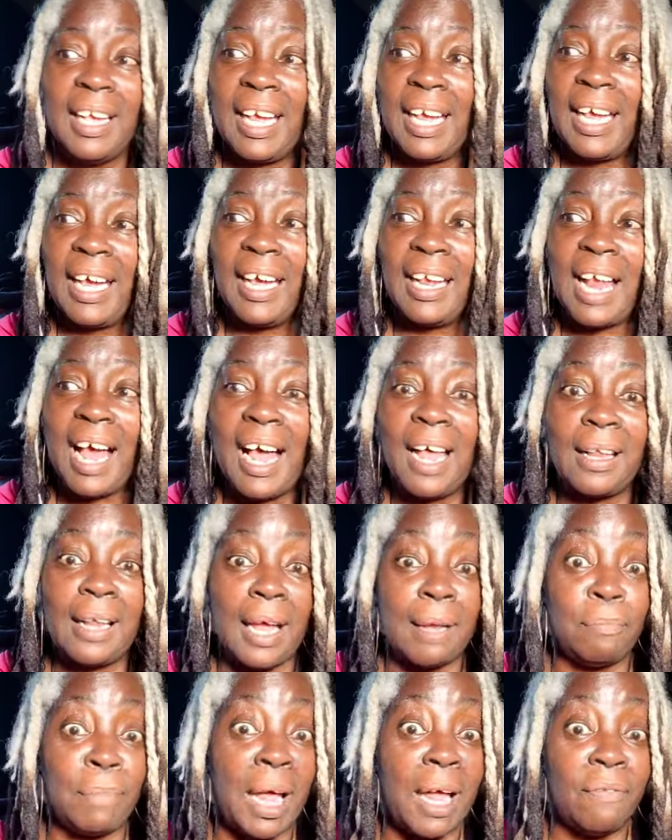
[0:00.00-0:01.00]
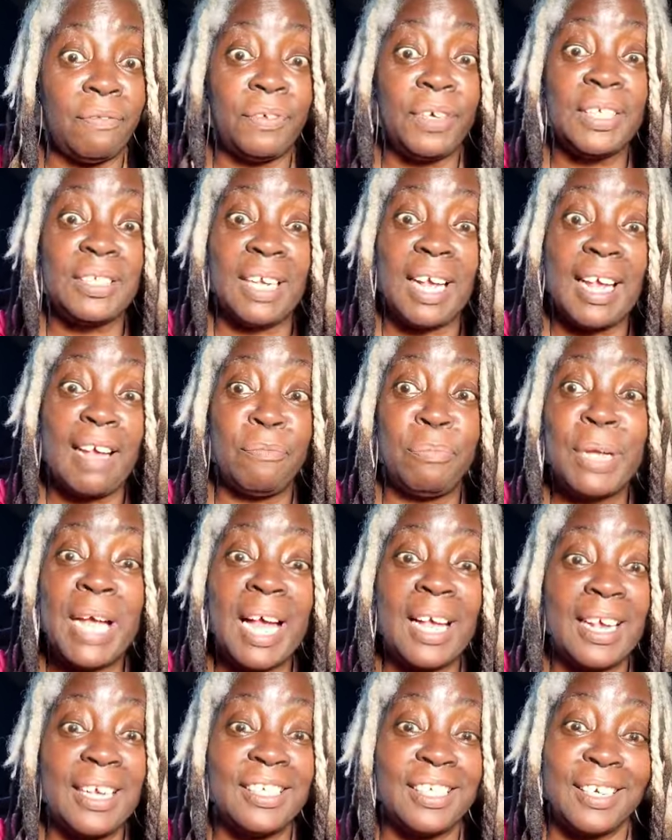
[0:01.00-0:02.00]
And I like mind fucked an
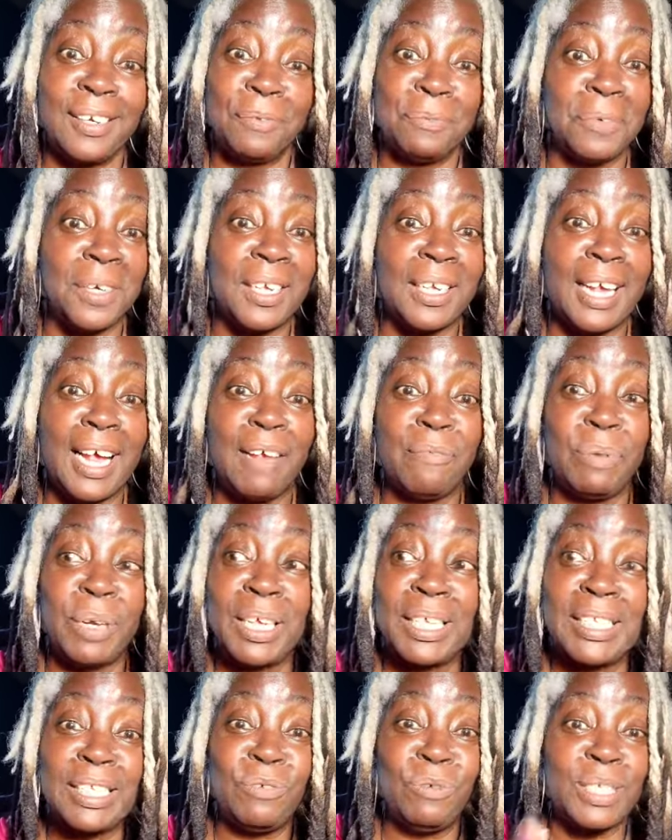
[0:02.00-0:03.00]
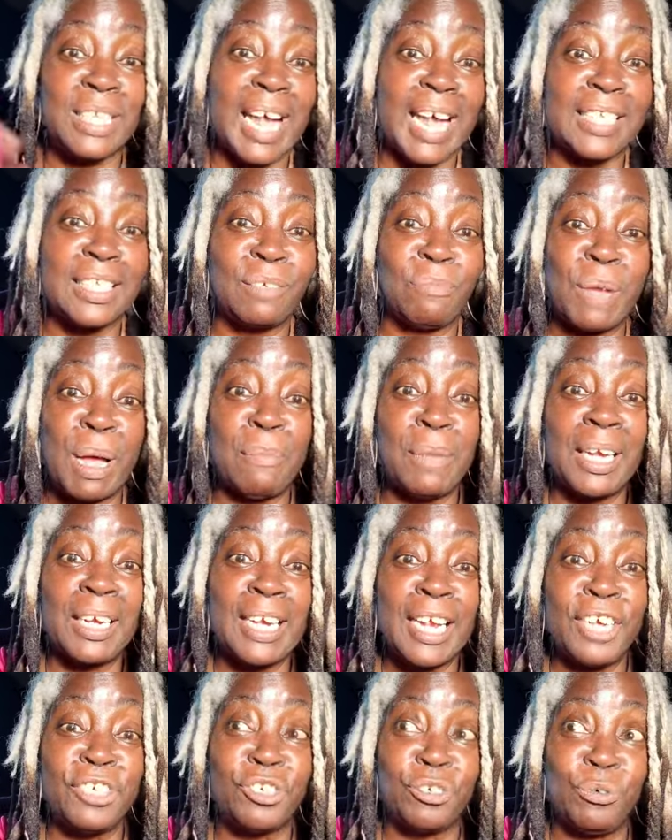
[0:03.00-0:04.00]
FBI agent in real life because he was asking about my
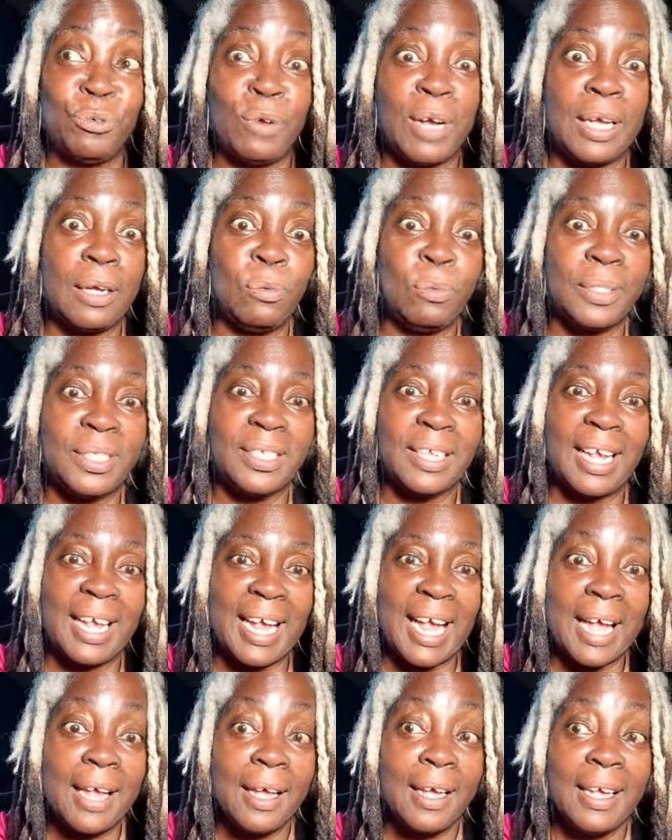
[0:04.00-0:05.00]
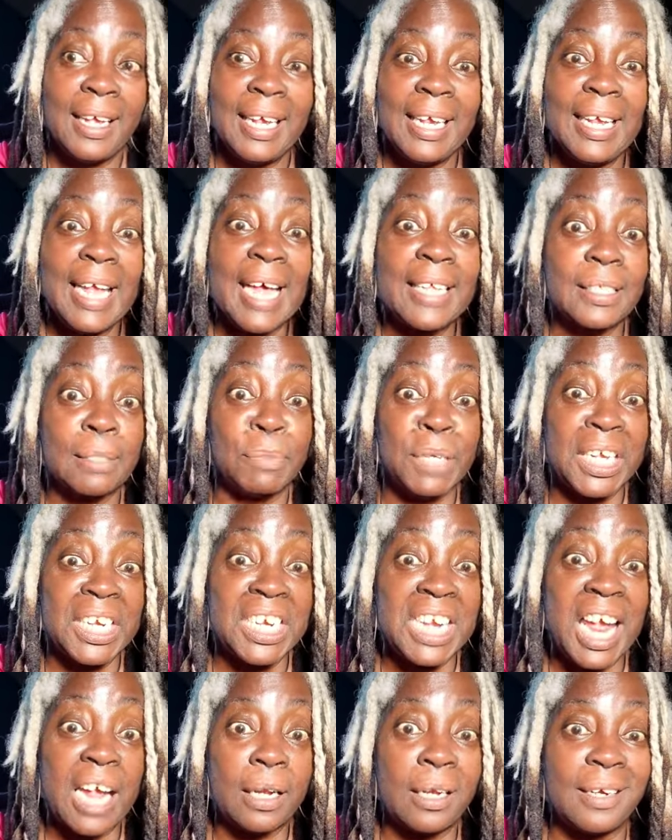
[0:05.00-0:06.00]
neighbor who had some
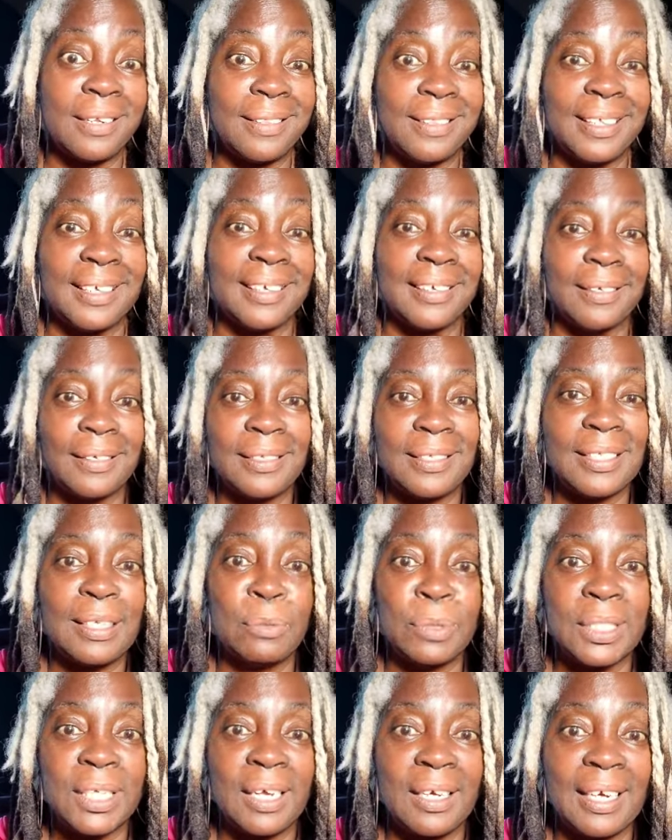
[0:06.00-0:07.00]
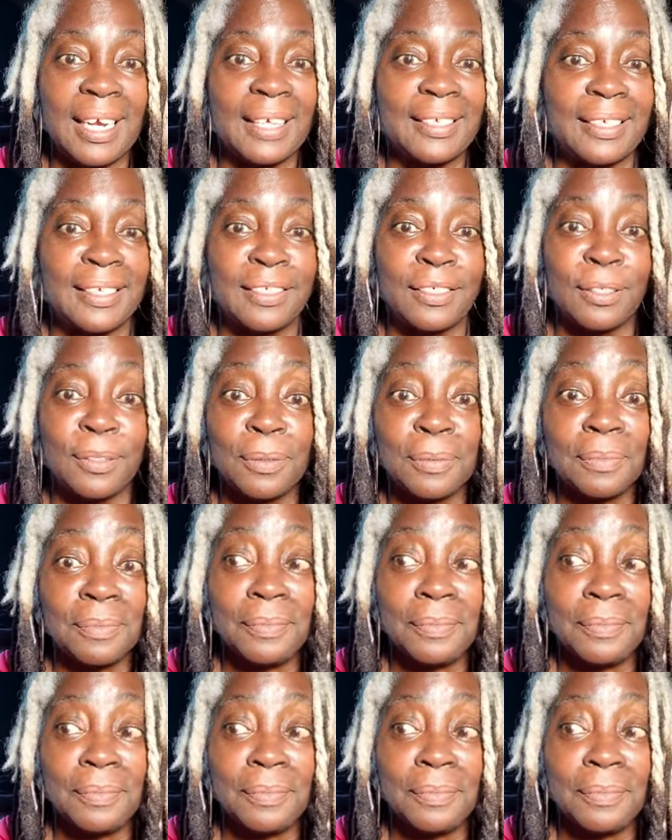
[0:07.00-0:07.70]
connective things he was connected to.